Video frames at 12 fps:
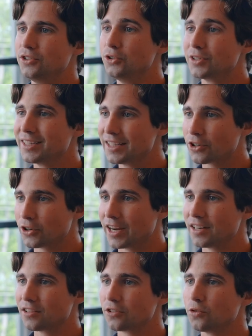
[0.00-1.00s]
You can get
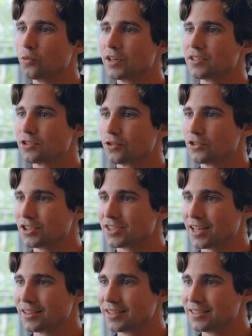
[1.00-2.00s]
granular with searches
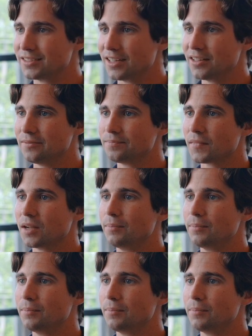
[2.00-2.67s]
on LinkedIn,